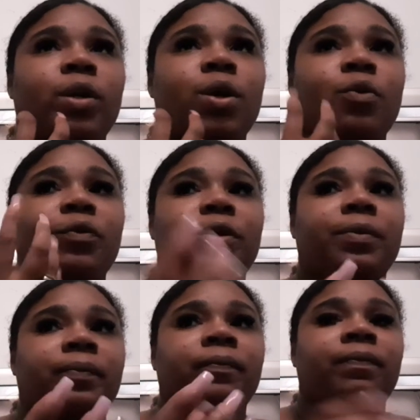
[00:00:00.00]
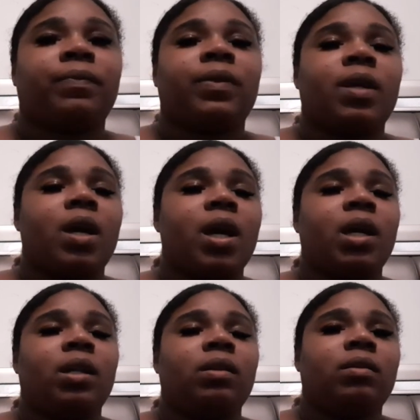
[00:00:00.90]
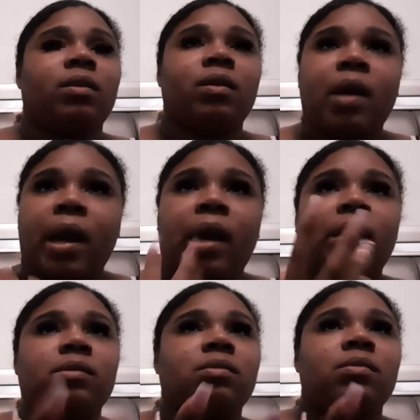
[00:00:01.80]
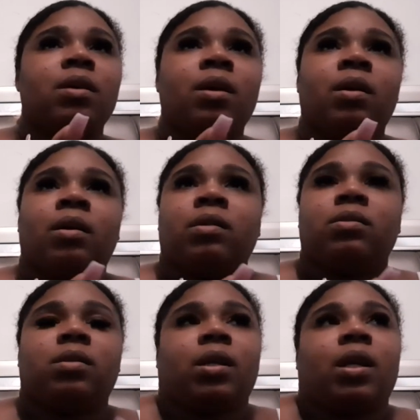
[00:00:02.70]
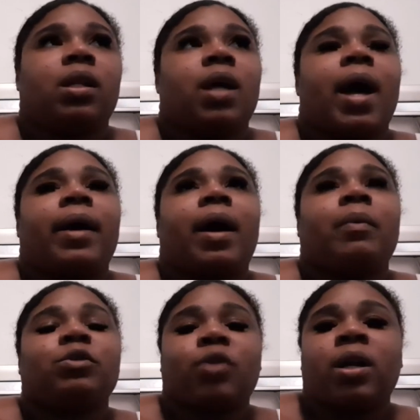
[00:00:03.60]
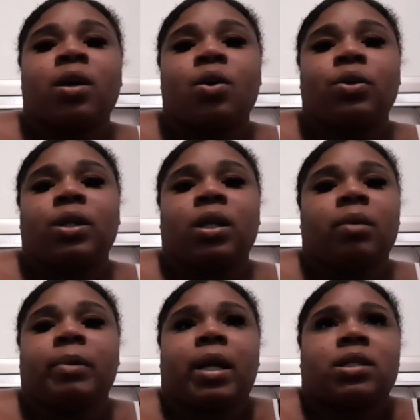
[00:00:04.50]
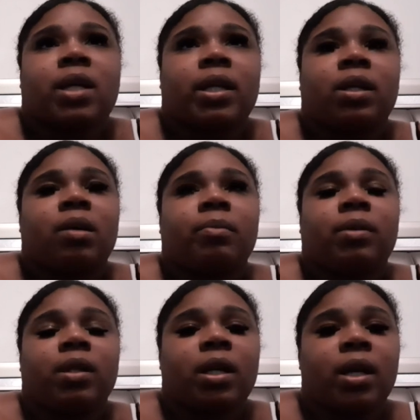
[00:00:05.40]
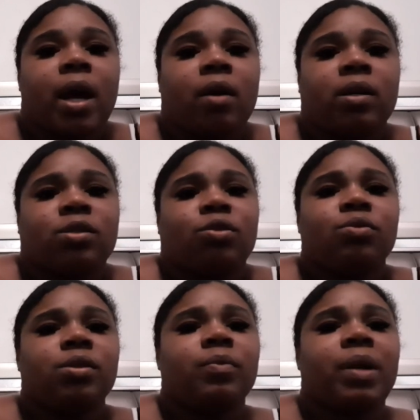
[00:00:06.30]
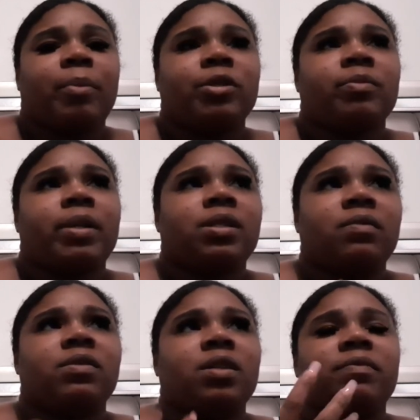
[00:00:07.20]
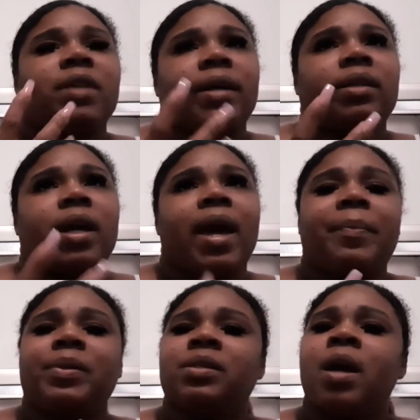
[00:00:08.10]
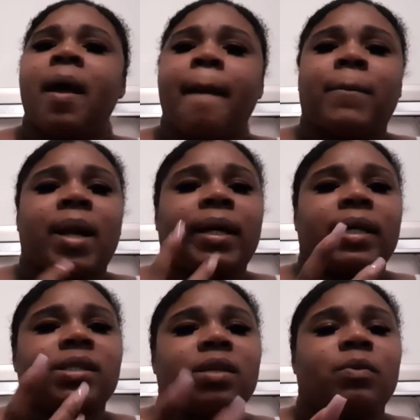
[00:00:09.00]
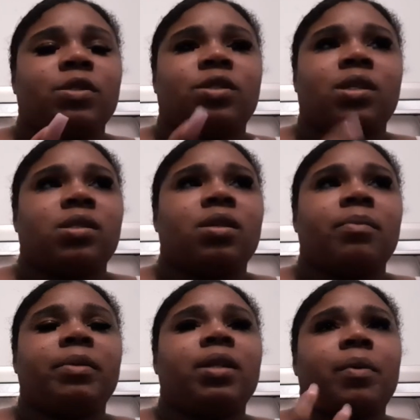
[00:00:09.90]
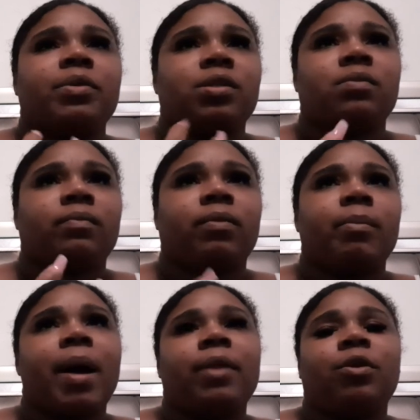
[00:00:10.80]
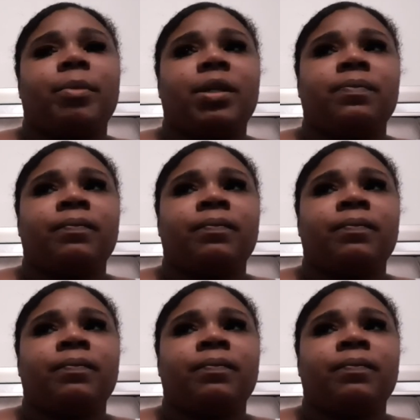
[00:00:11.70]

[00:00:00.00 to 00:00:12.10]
over and had to get, I was trying to hold it in, but I just had to come let it out, because usually when I'm brushing my teeth, stuff like that happens. But I guess it was just something that was bothering me